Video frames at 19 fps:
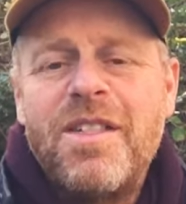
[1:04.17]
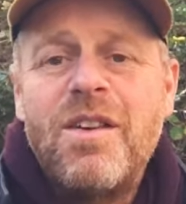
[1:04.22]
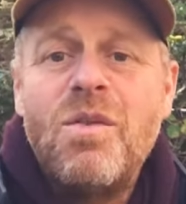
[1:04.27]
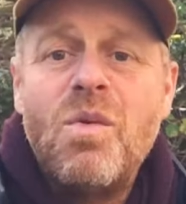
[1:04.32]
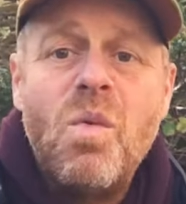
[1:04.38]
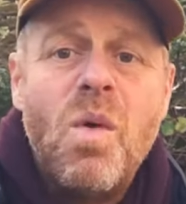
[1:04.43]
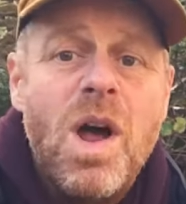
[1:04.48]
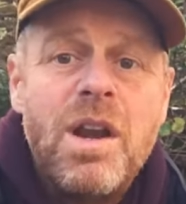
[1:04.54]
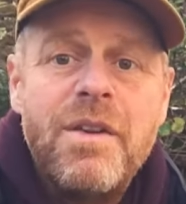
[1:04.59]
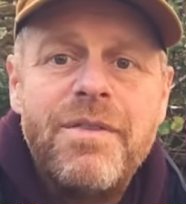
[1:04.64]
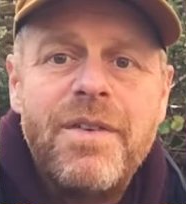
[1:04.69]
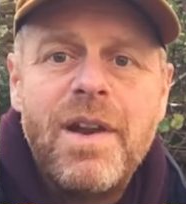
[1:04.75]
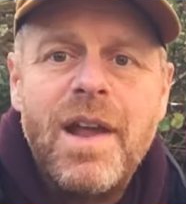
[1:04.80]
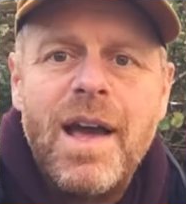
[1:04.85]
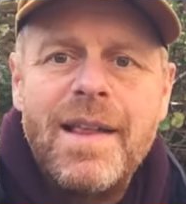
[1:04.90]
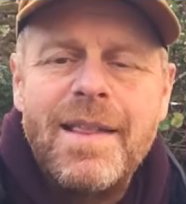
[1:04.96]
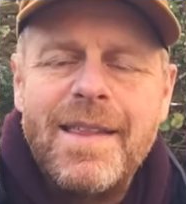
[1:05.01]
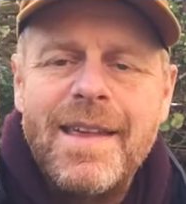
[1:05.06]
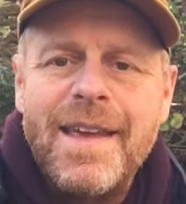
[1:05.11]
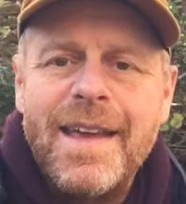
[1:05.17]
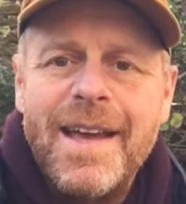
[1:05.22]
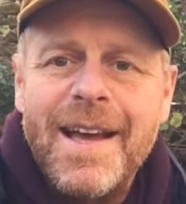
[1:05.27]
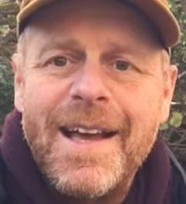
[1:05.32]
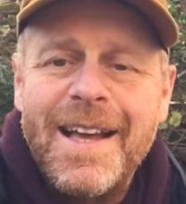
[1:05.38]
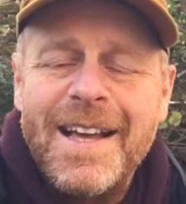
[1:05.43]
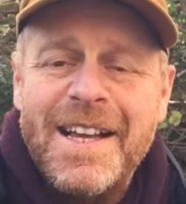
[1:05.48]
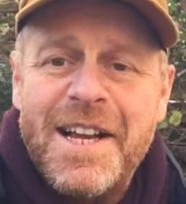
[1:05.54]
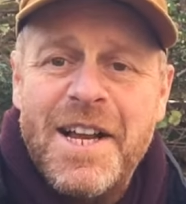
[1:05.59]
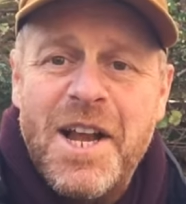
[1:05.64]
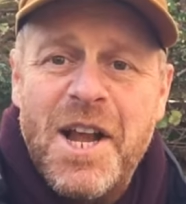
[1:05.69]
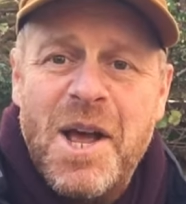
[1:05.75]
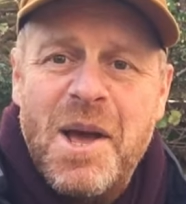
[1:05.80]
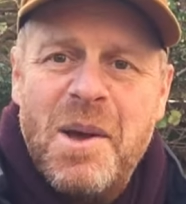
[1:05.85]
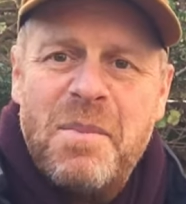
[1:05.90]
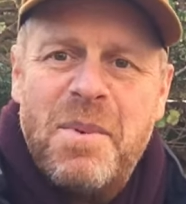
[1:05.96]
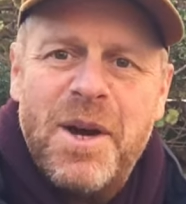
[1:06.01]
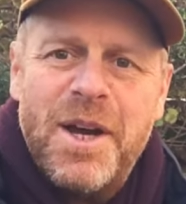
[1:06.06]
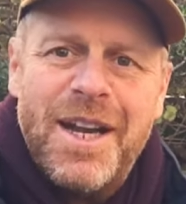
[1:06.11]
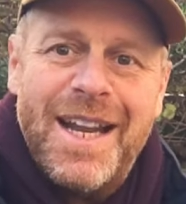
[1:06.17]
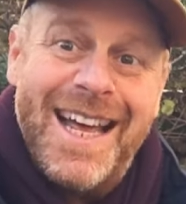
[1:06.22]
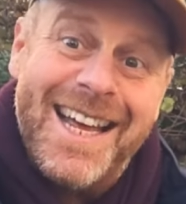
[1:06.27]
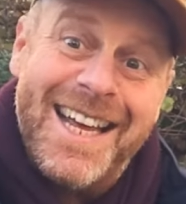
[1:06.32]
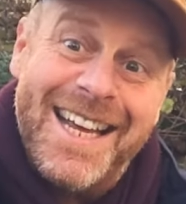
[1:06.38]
it's a wonderful idea. But